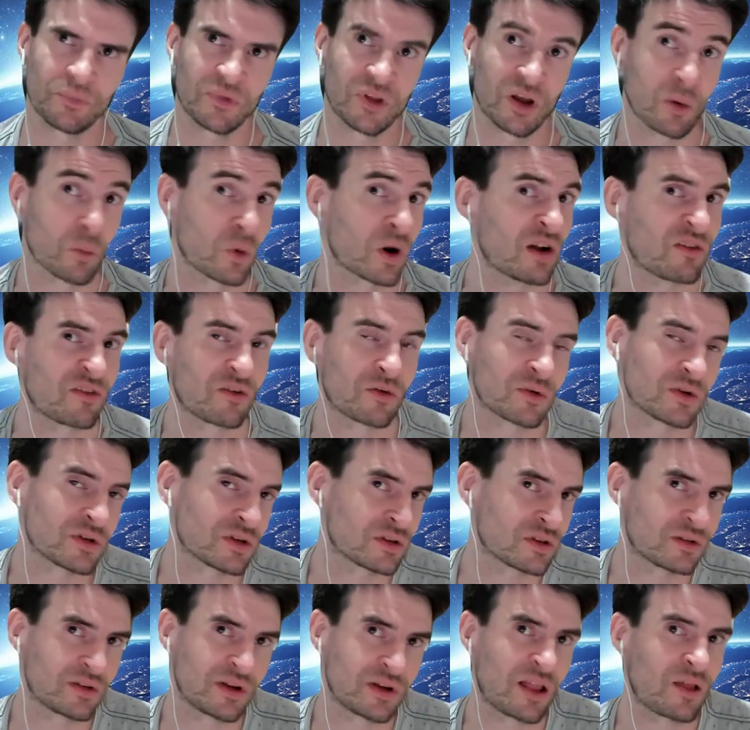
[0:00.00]
or whatever it
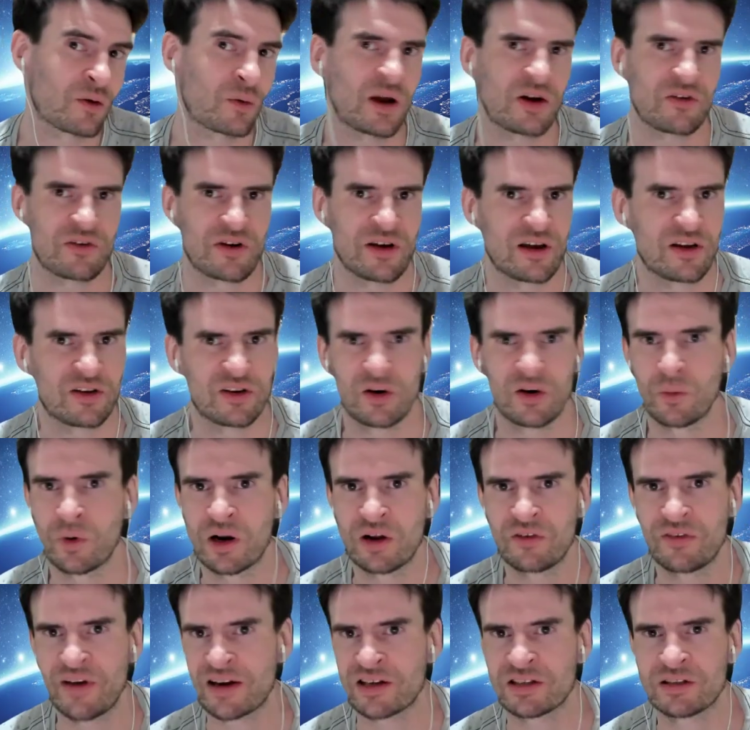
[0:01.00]
was the other way around, or
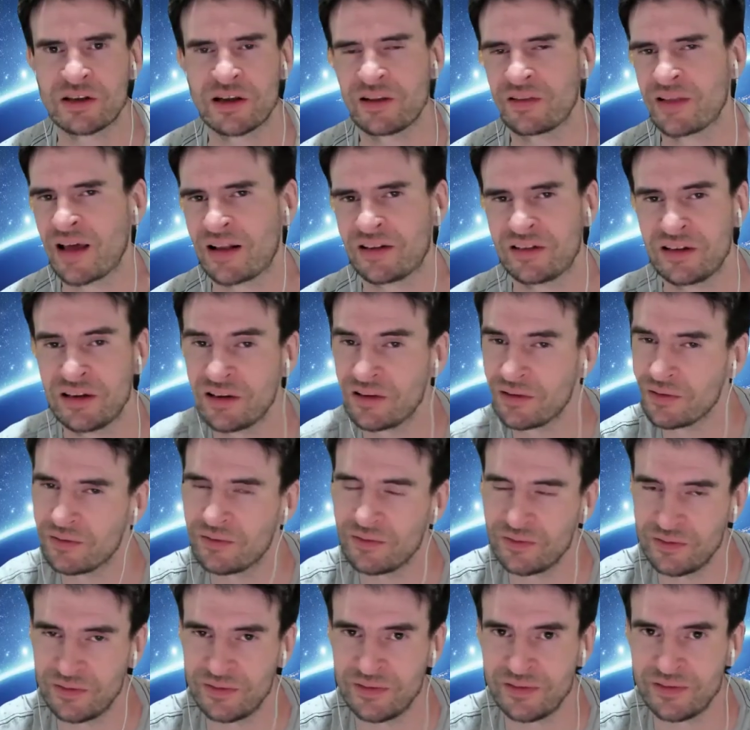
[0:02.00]
whatever actually that
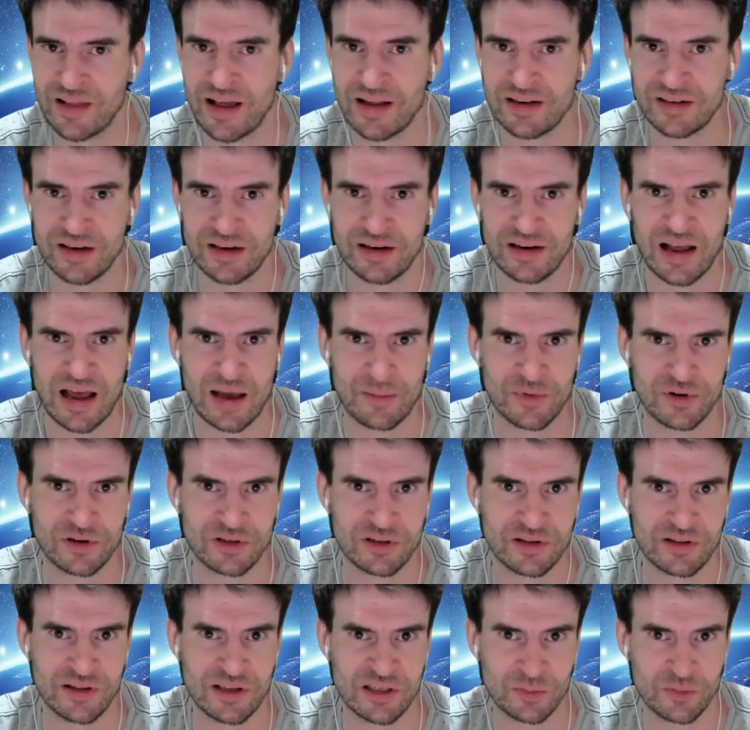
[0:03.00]
didn't happen
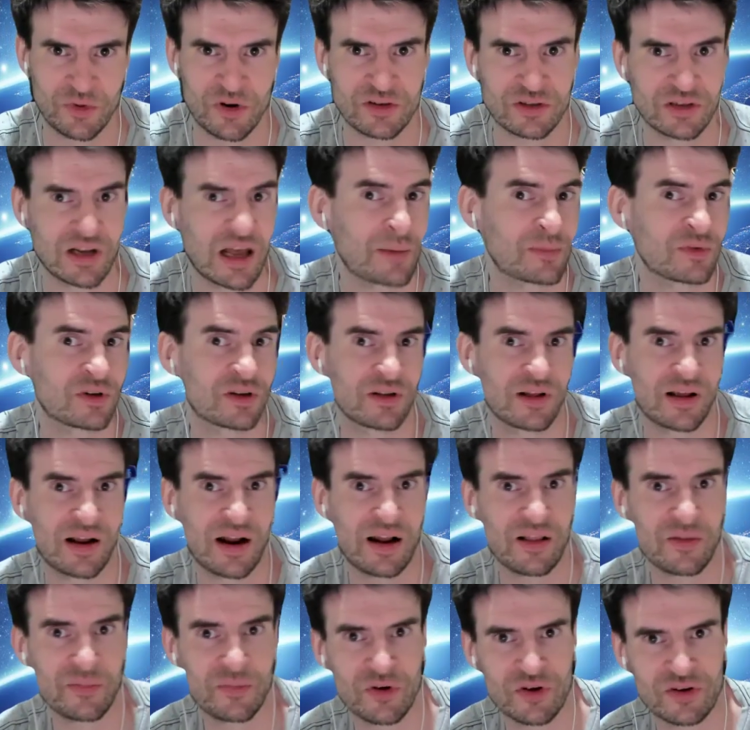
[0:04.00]
to this person, happened to the
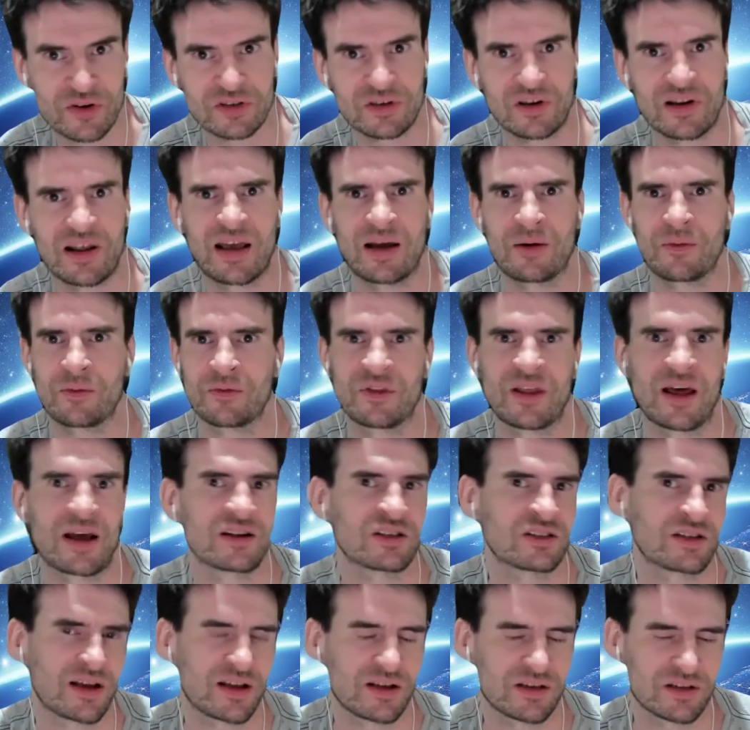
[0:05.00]
other person, how would
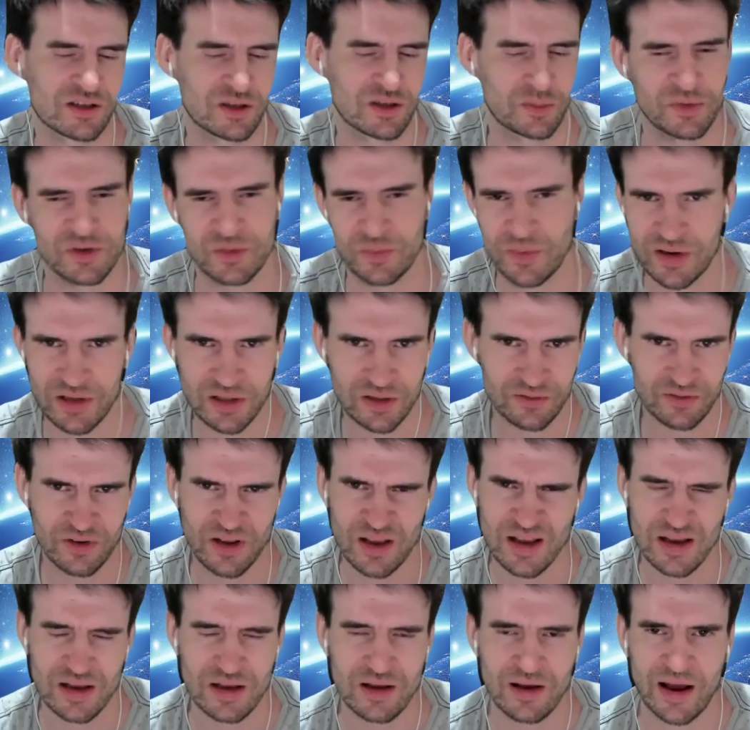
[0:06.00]
that change the perspective?
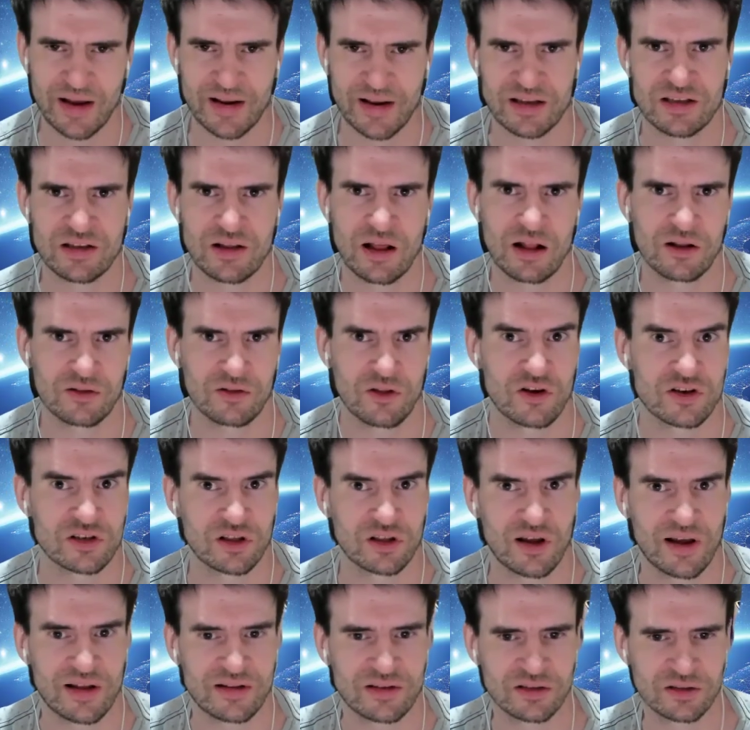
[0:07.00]
I guess along those
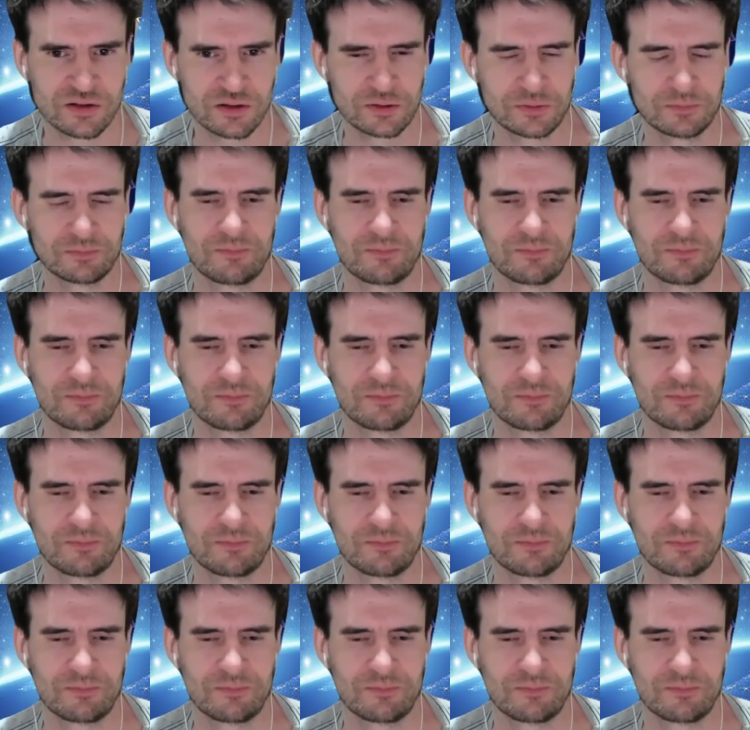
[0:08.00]
lines.